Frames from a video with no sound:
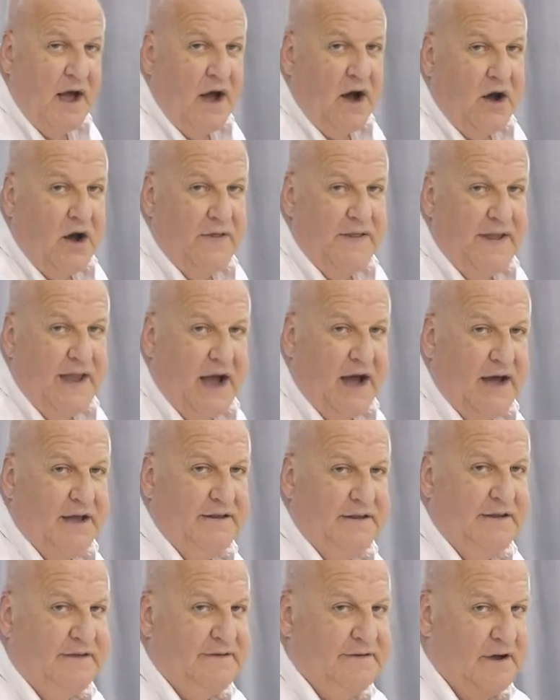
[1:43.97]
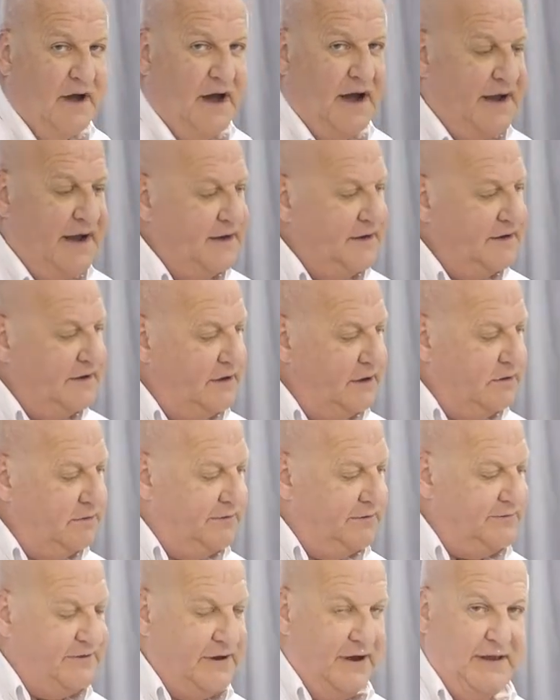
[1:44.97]
On the underside, you
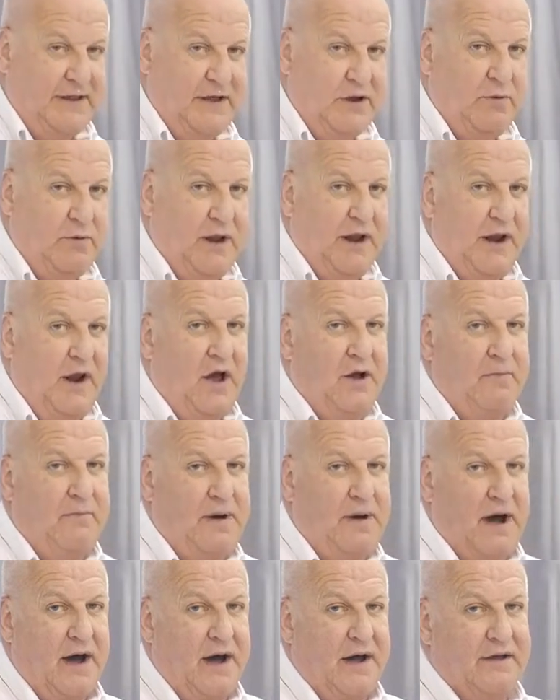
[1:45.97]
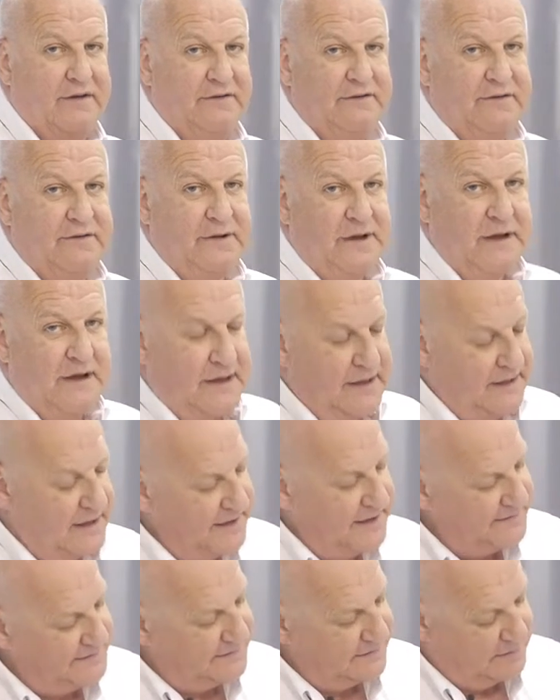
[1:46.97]
will see the quick lock bars.
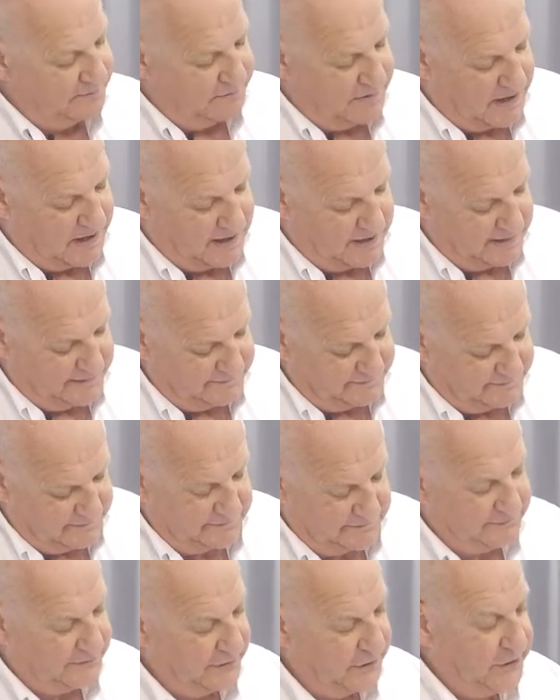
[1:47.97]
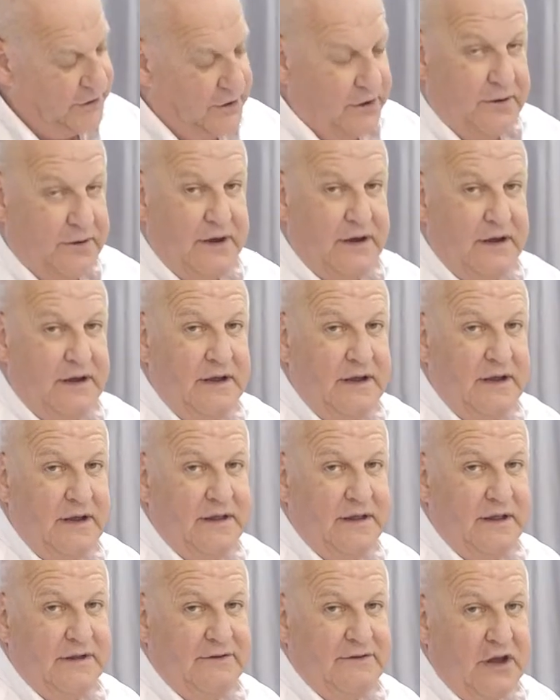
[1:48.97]
These are the bars that secure
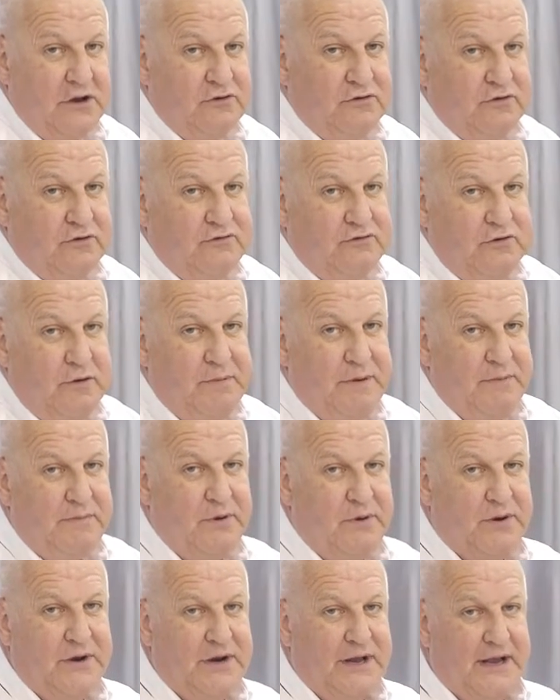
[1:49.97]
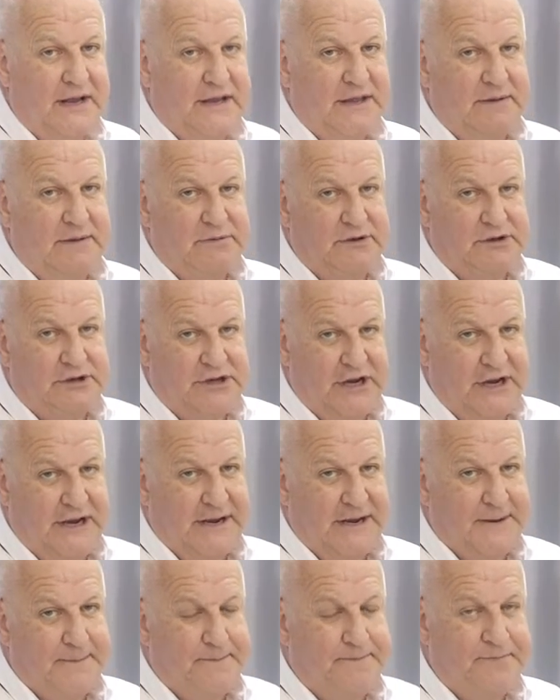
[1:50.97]
the central stripping board in the
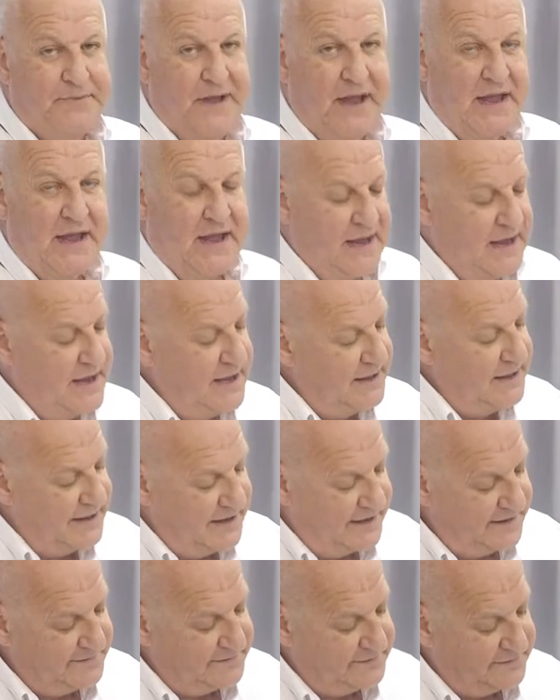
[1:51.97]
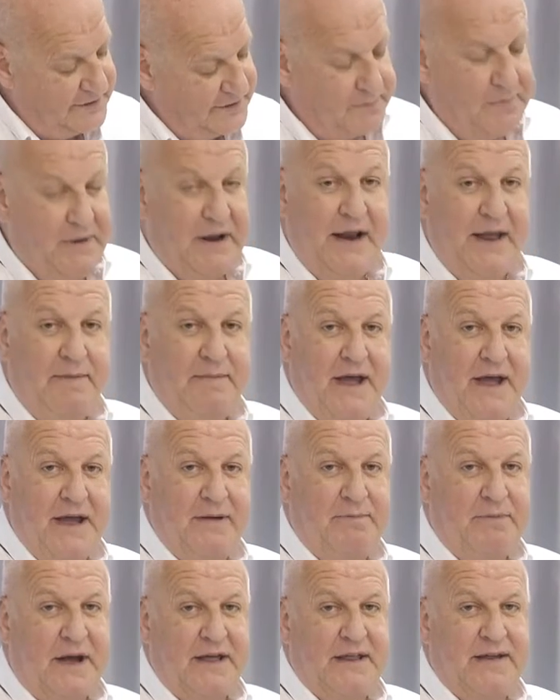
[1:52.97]
machine. These are typically
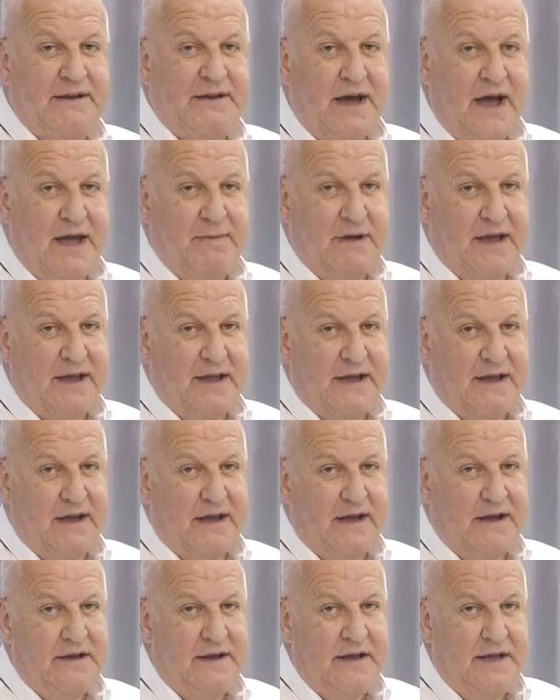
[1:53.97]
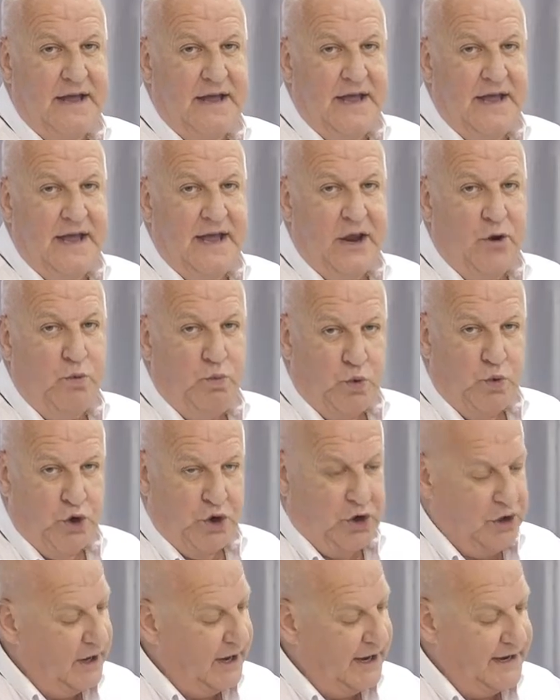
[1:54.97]
made by the die maker
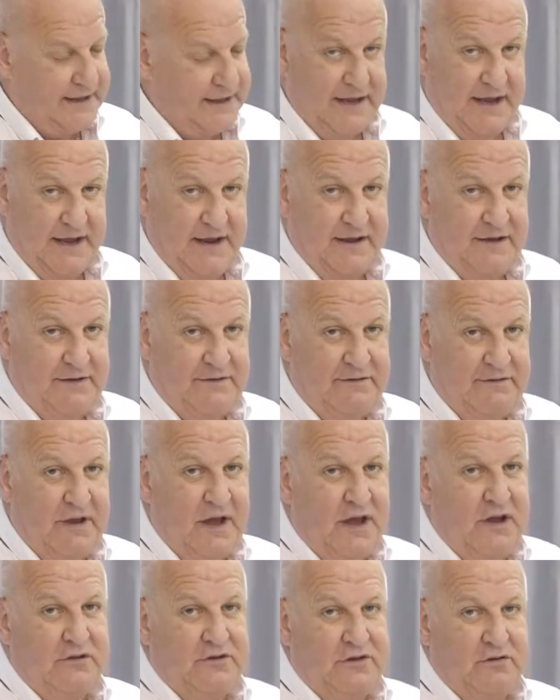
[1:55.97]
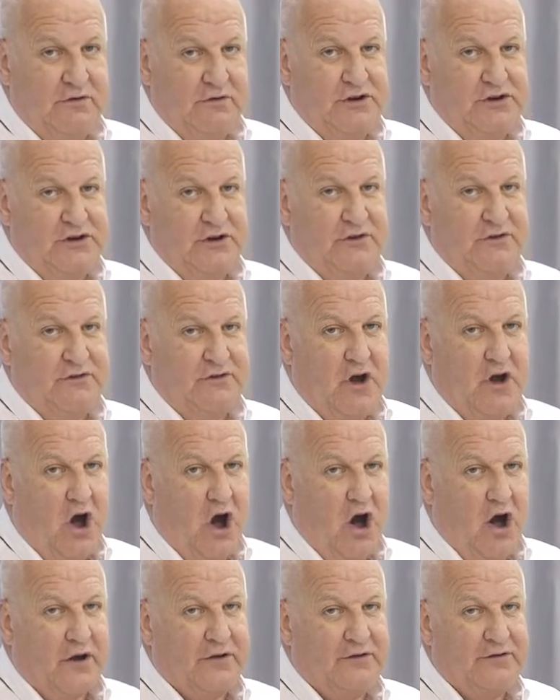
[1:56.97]
inward like these to reduce
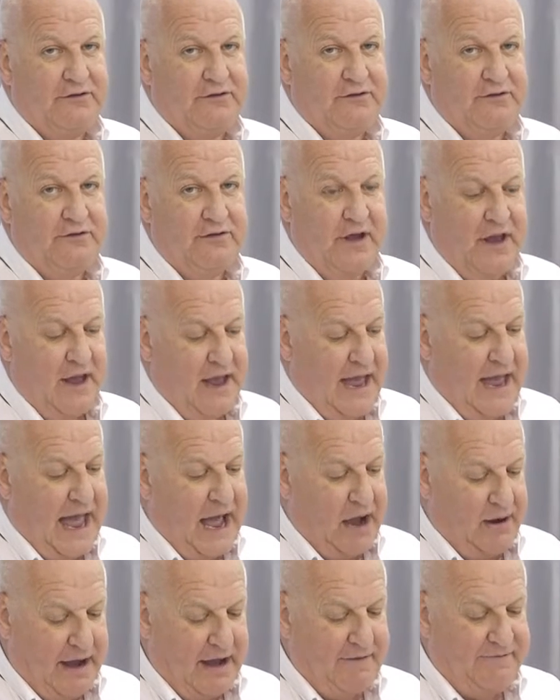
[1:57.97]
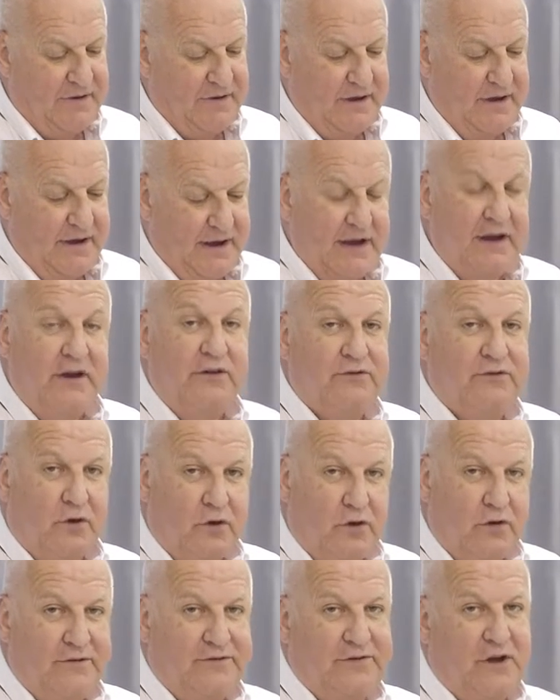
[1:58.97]
costs. However, it is
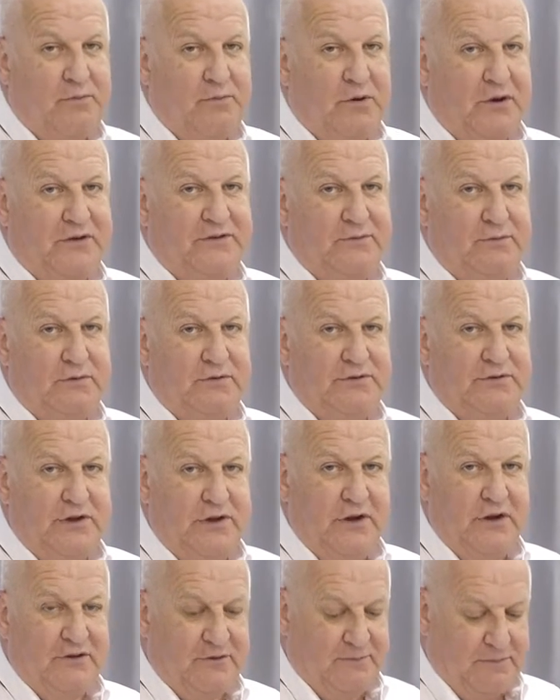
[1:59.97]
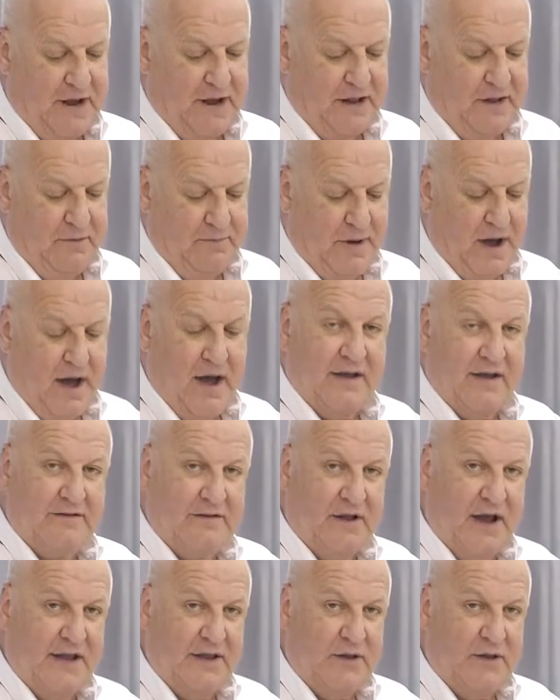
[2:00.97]
also possible to use metal bars like